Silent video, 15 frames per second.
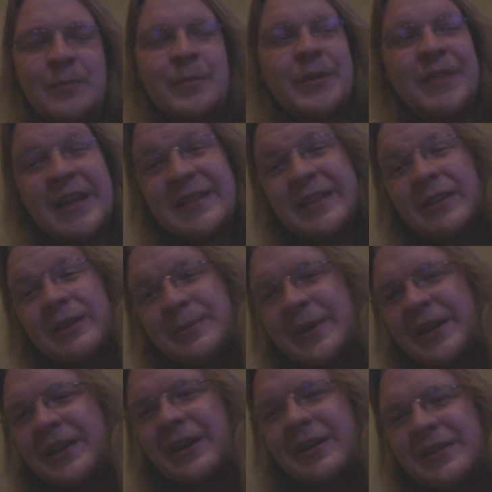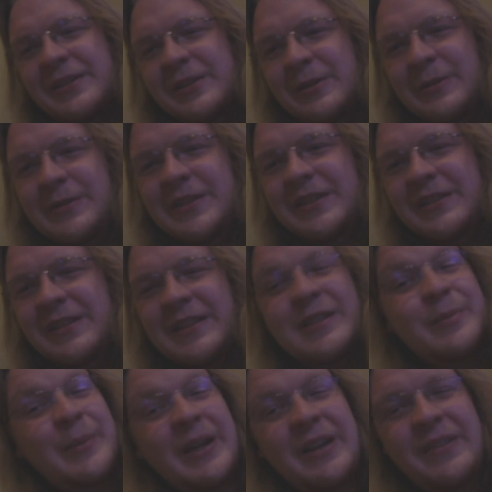But that's how I make cartoons. It's
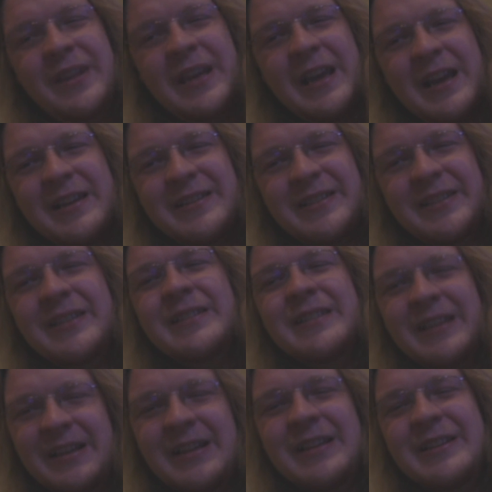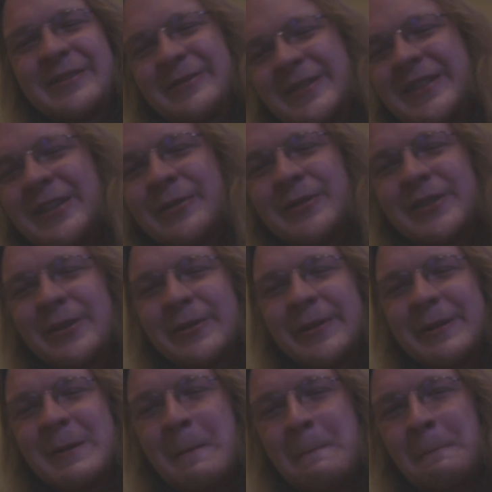a pain in the ass, and I still do
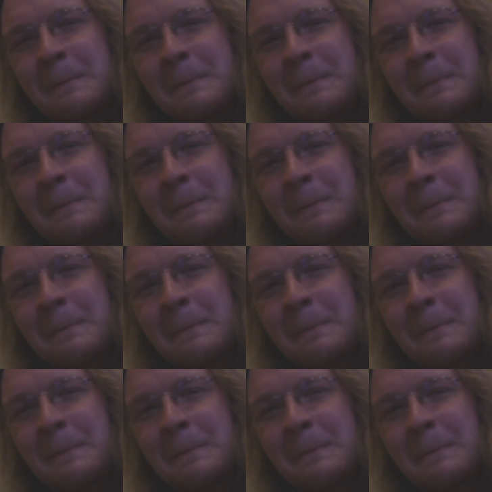it.